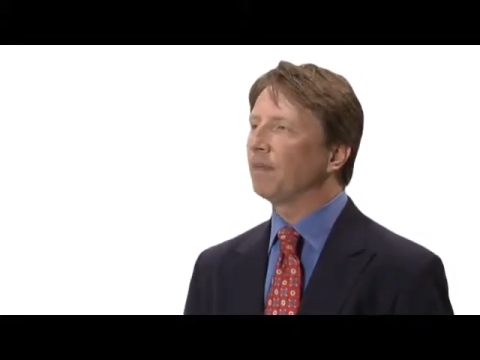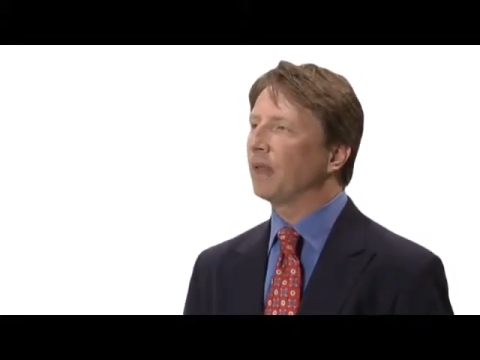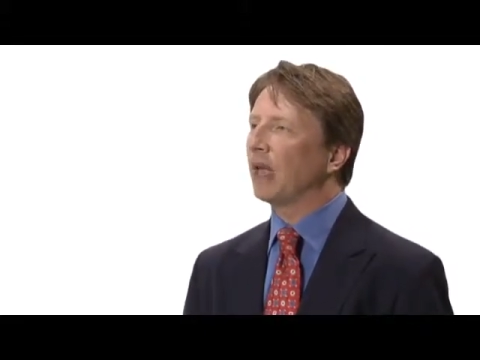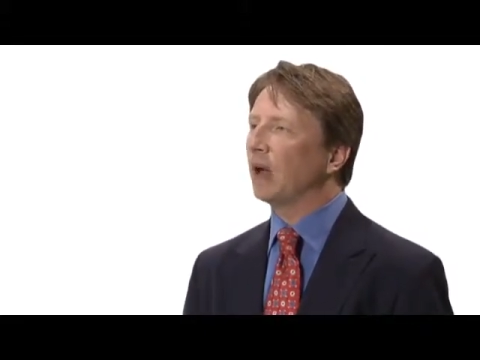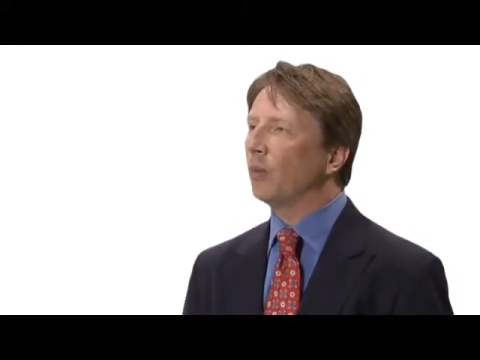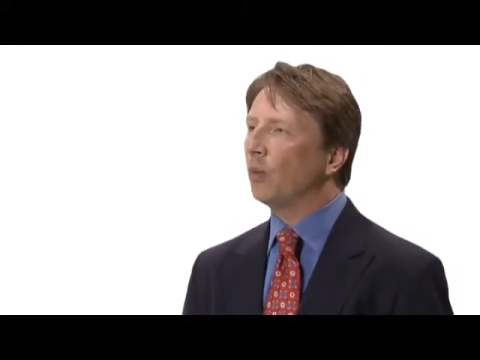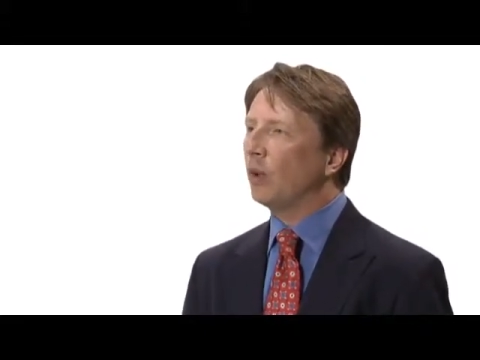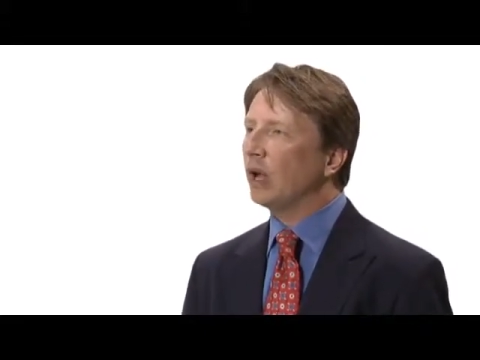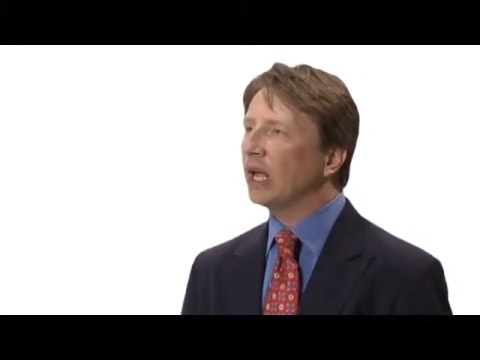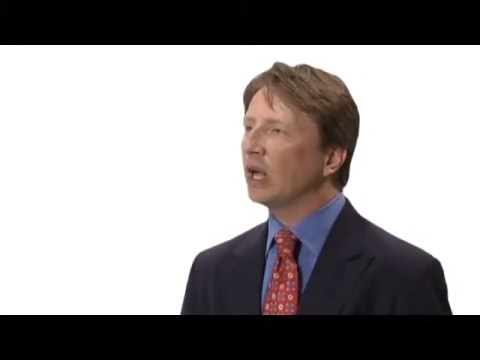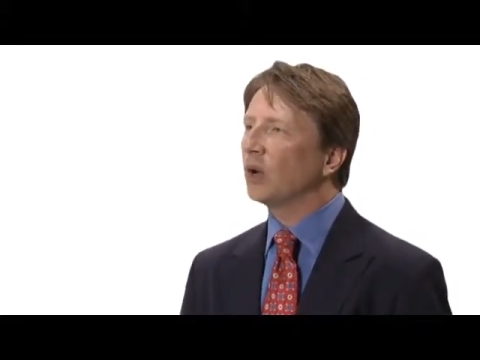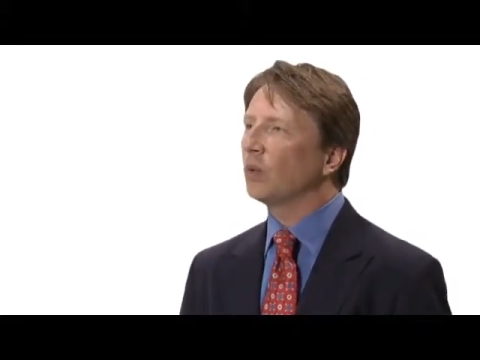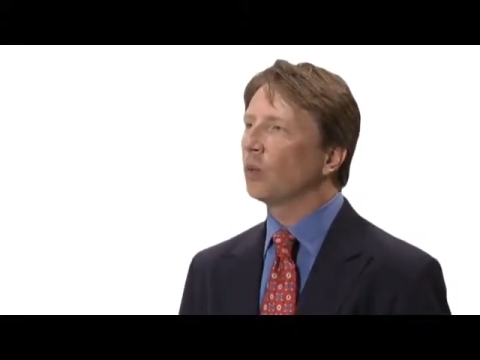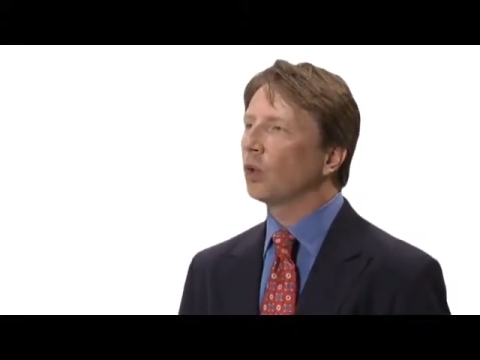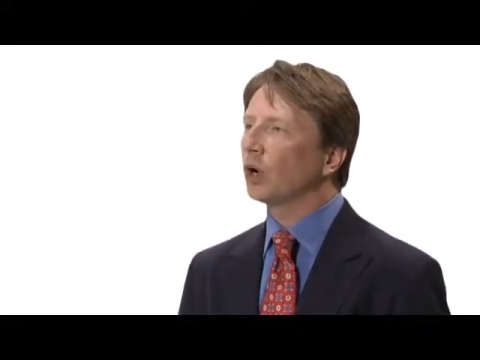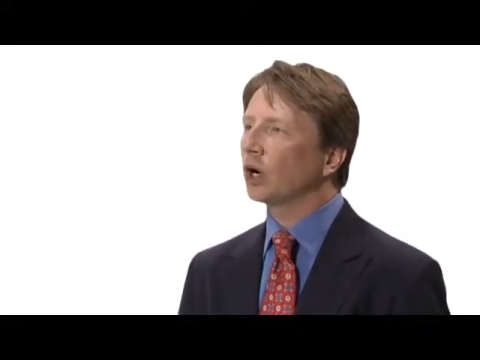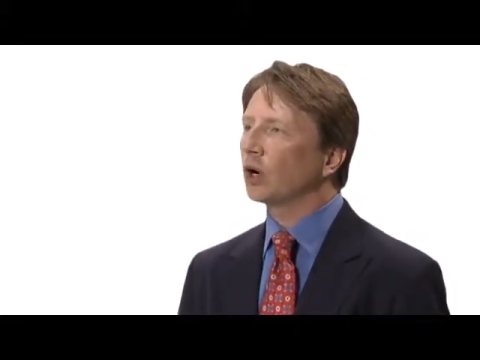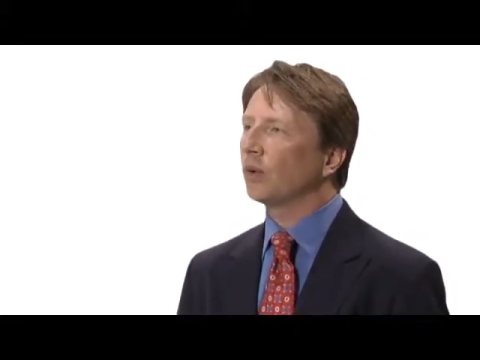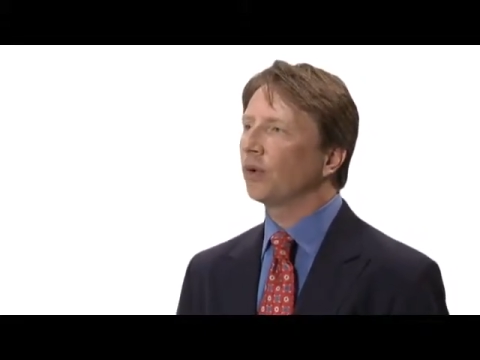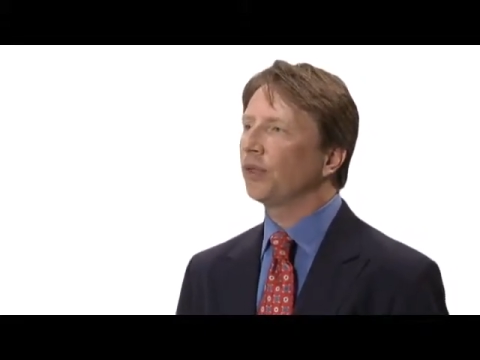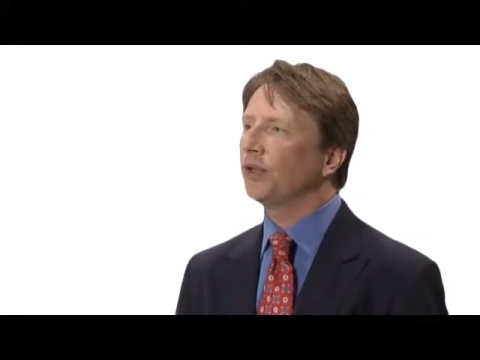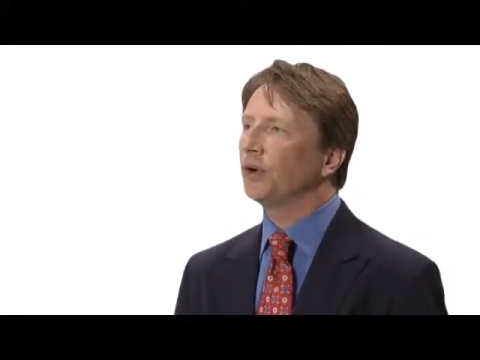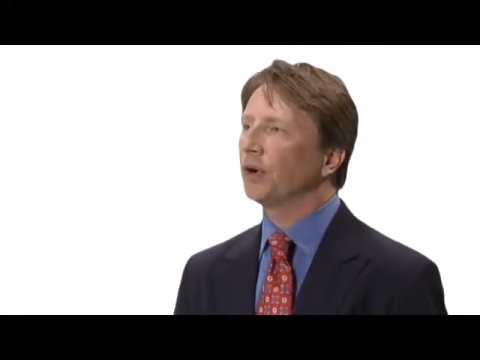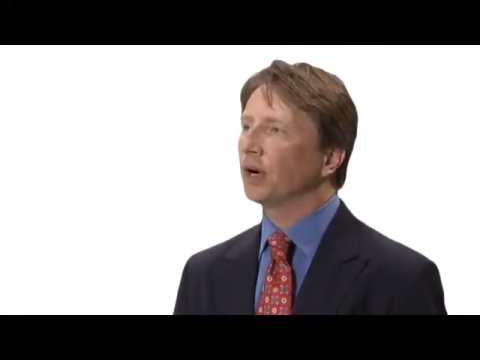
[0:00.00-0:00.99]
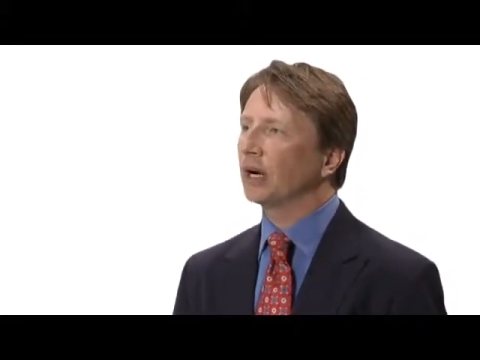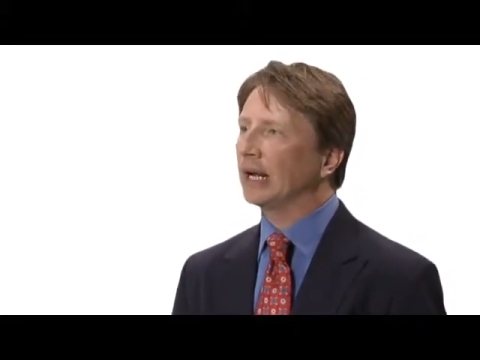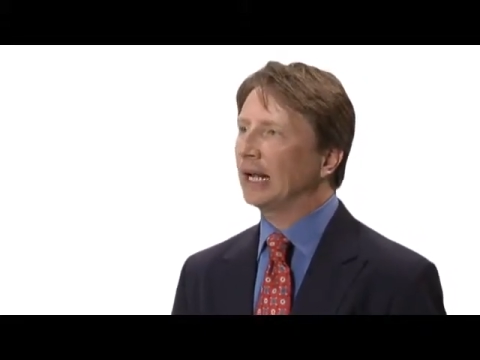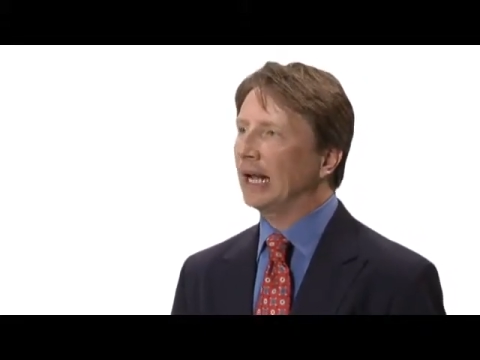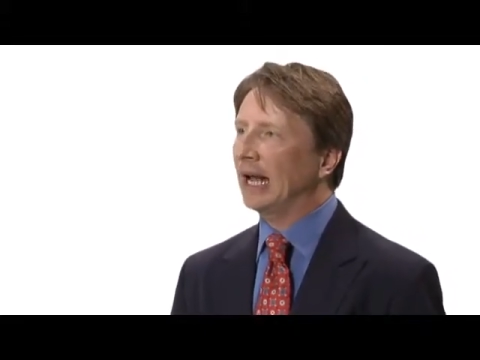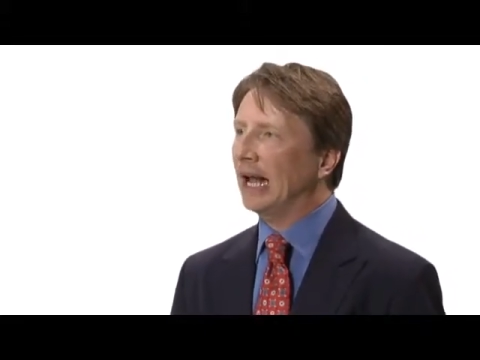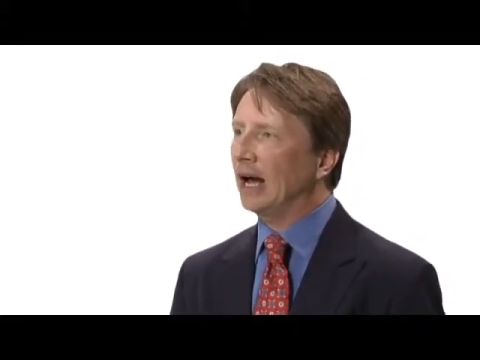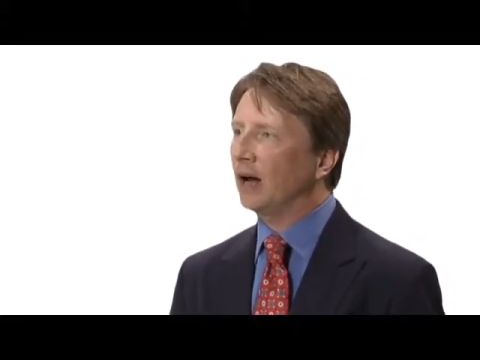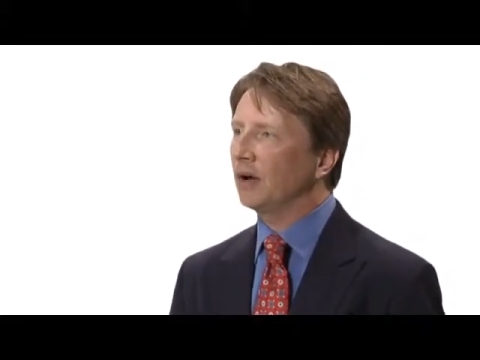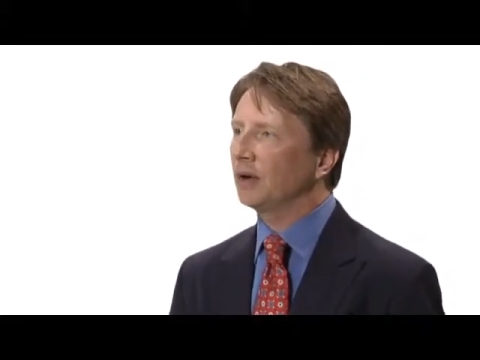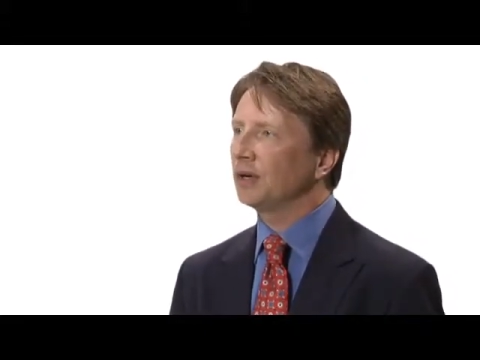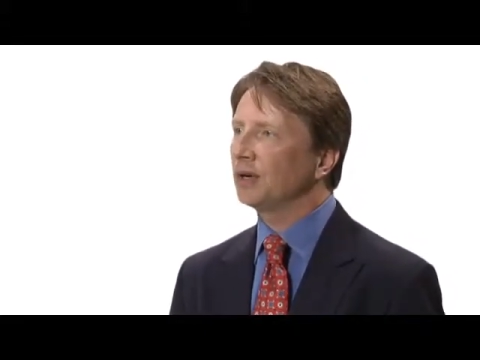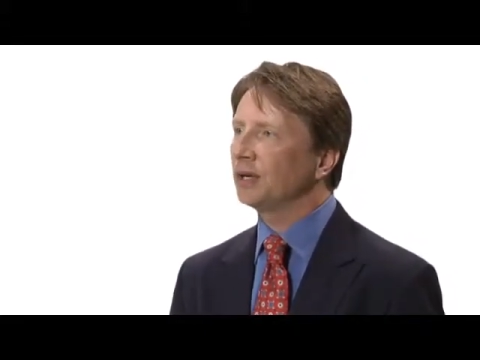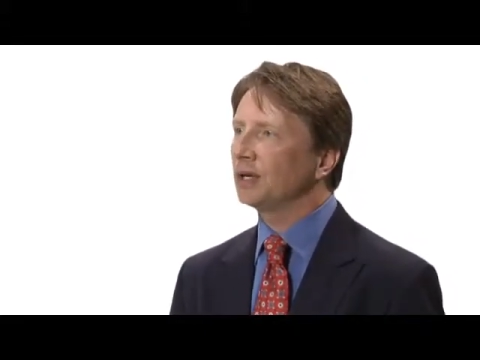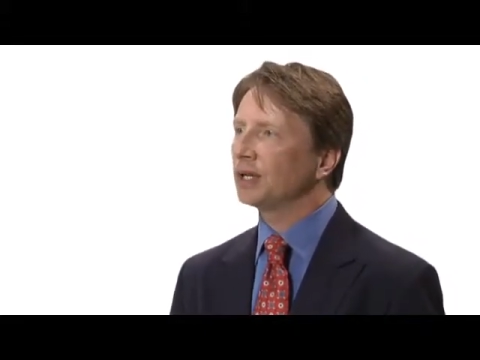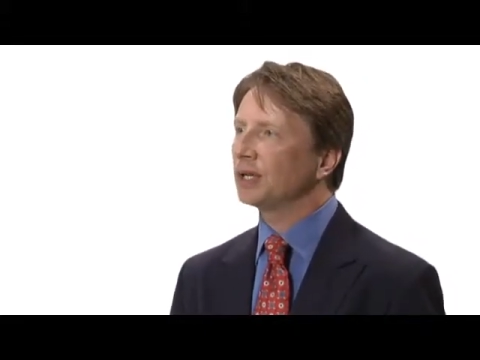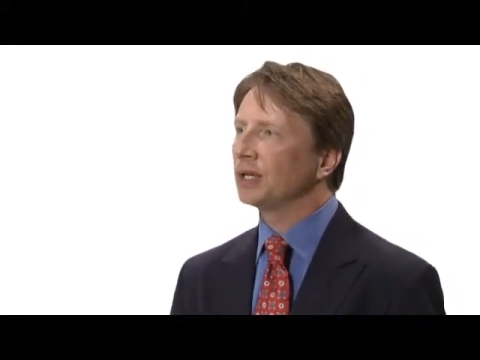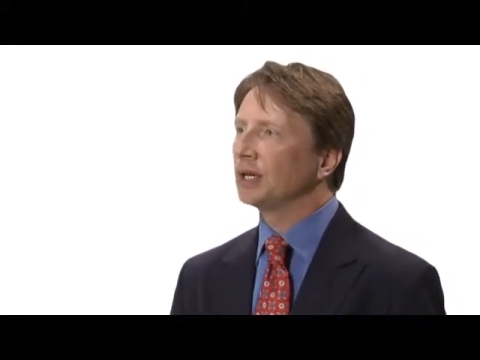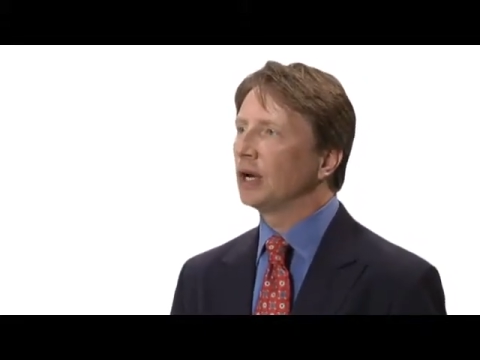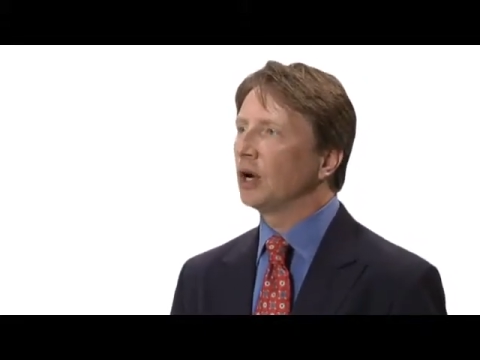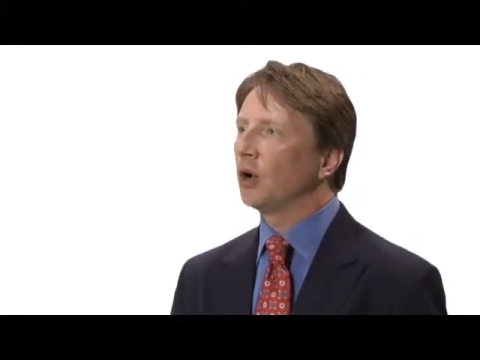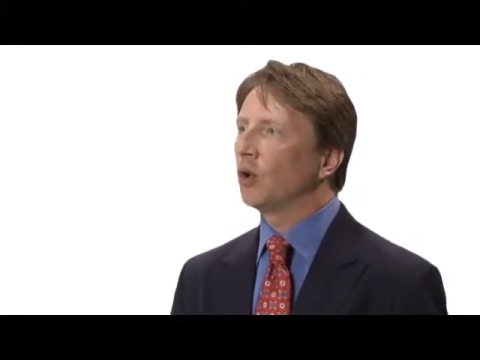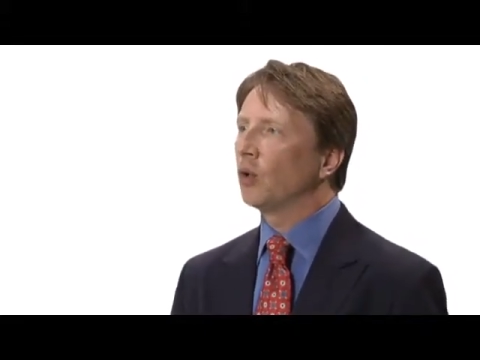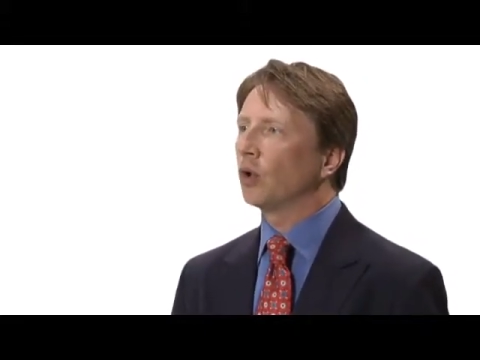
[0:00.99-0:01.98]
and we can work with your accountant